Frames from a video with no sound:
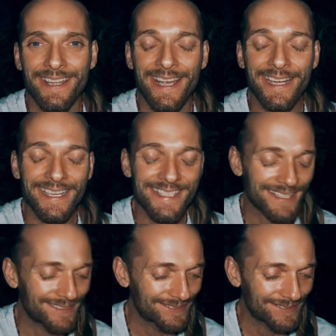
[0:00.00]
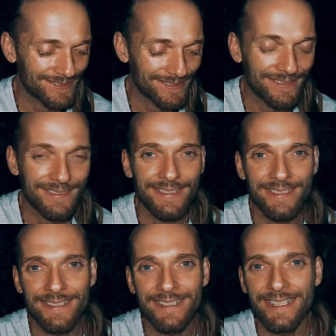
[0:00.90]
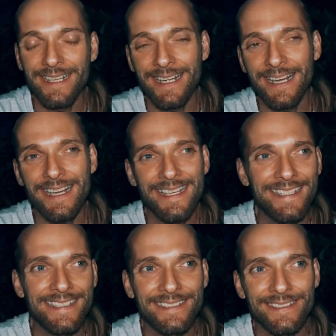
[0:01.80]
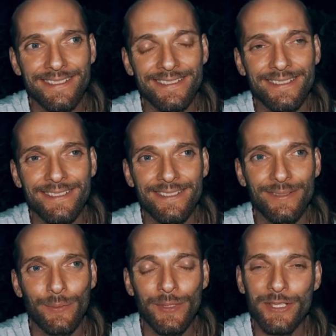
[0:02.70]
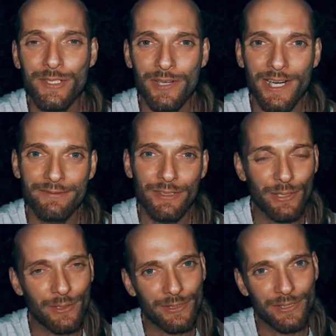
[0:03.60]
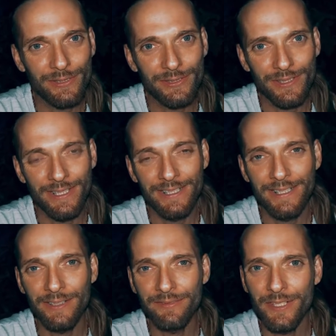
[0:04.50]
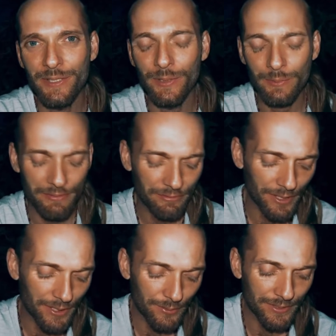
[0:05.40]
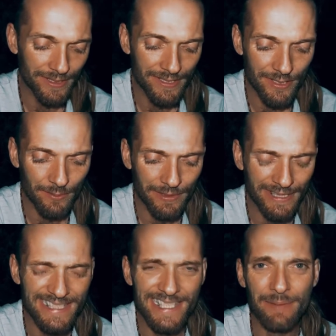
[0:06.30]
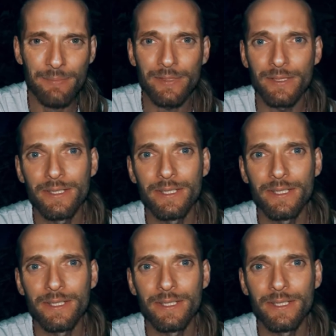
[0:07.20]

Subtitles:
Hey guys, I want to try and record a little video before I go into this topic in depth.